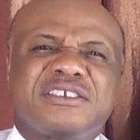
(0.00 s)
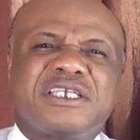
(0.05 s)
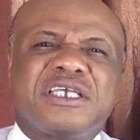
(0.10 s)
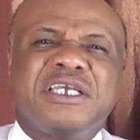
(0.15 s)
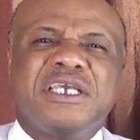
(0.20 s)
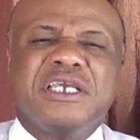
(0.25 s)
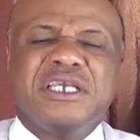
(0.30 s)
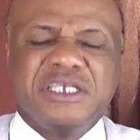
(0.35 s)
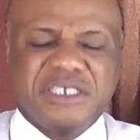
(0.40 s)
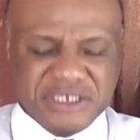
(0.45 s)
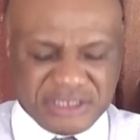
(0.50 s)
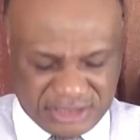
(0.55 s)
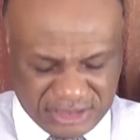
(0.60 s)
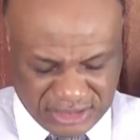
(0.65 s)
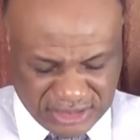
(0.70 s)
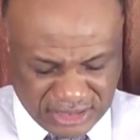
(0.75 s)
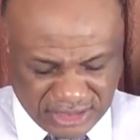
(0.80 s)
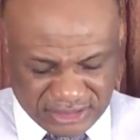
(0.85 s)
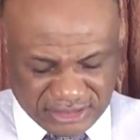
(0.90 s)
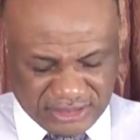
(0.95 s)
He said,
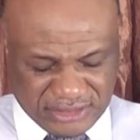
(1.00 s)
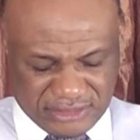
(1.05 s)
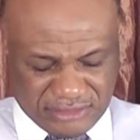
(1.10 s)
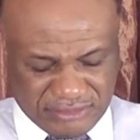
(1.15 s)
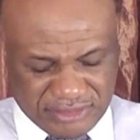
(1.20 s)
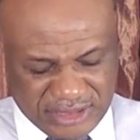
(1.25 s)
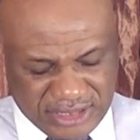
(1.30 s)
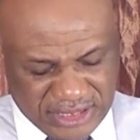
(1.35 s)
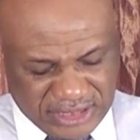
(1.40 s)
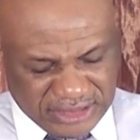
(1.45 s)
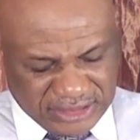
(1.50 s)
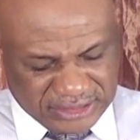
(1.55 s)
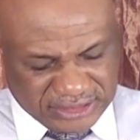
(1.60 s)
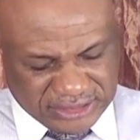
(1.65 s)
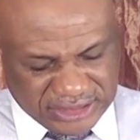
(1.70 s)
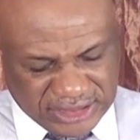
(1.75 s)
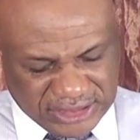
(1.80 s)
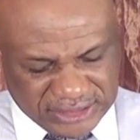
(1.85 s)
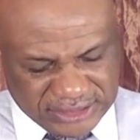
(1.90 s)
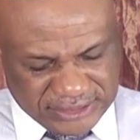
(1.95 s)
Listen to it. He
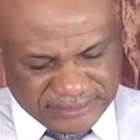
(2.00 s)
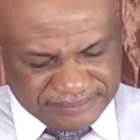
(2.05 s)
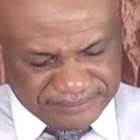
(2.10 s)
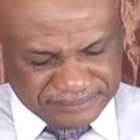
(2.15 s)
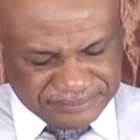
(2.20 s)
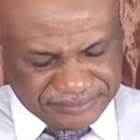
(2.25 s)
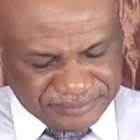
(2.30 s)
says,